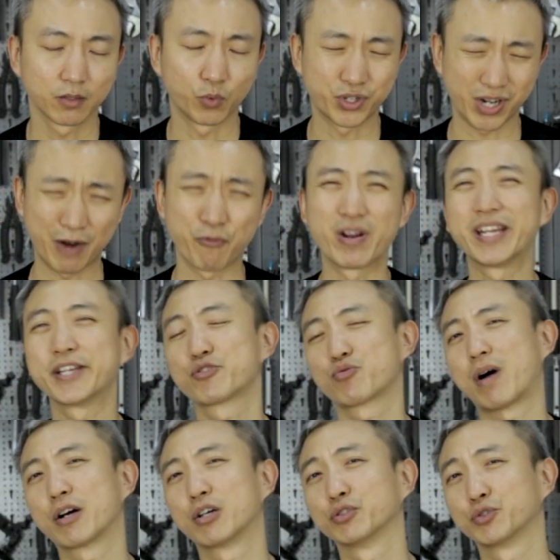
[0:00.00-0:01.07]
which I really
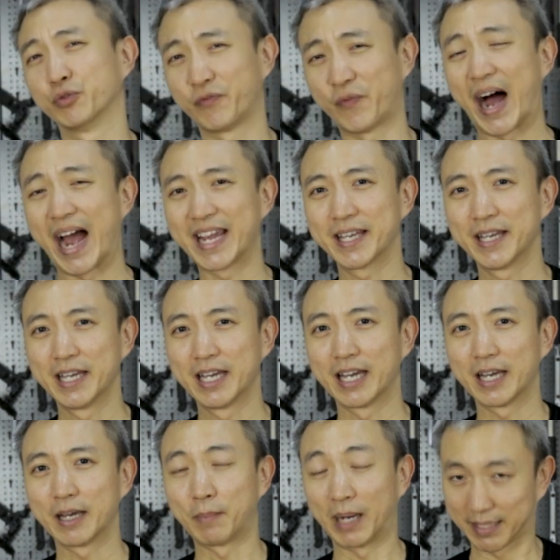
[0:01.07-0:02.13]
struggle to find,
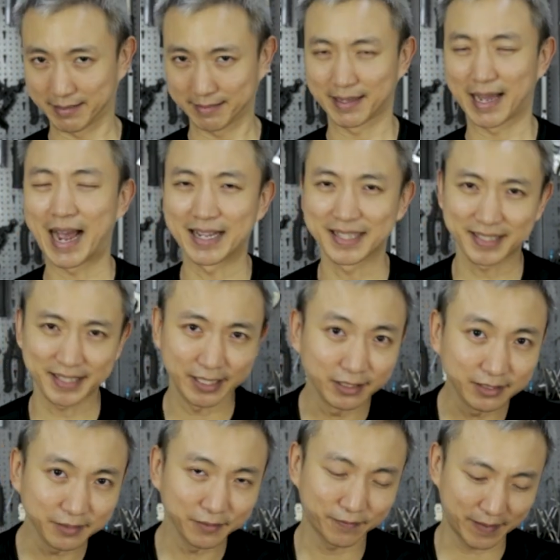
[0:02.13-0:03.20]
but I
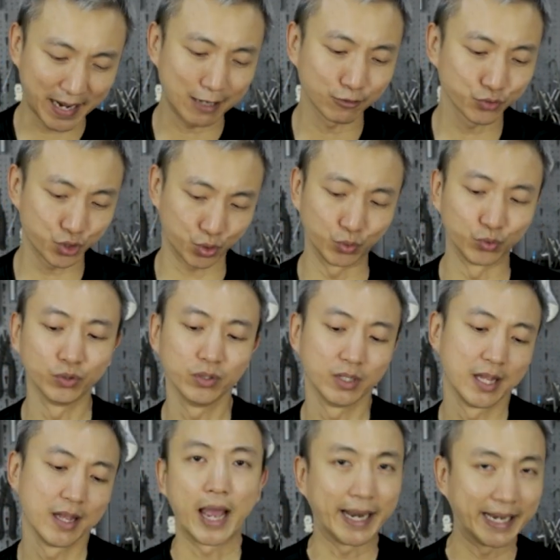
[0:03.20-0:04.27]
still found two.
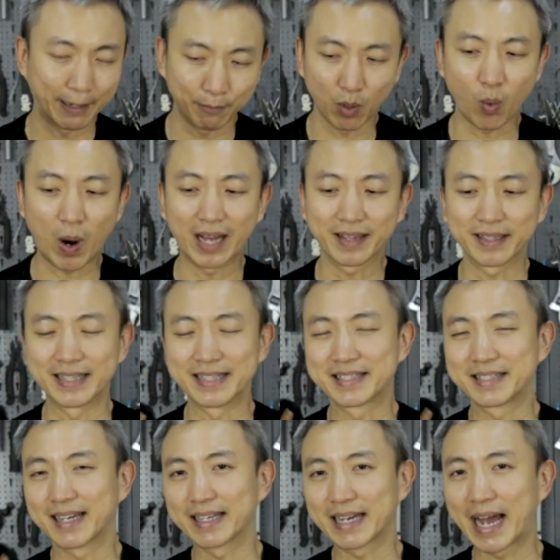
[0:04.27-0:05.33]
And number one
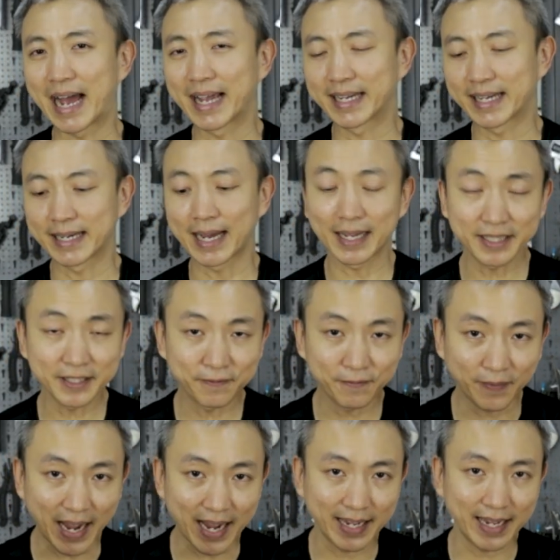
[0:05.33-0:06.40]
is that I can hardly
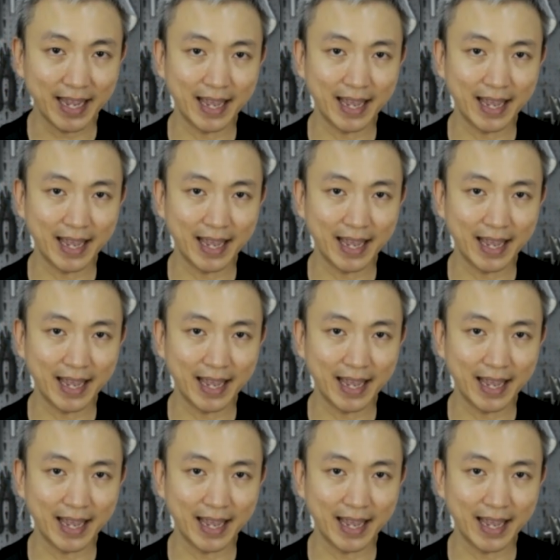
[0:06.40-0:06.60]
find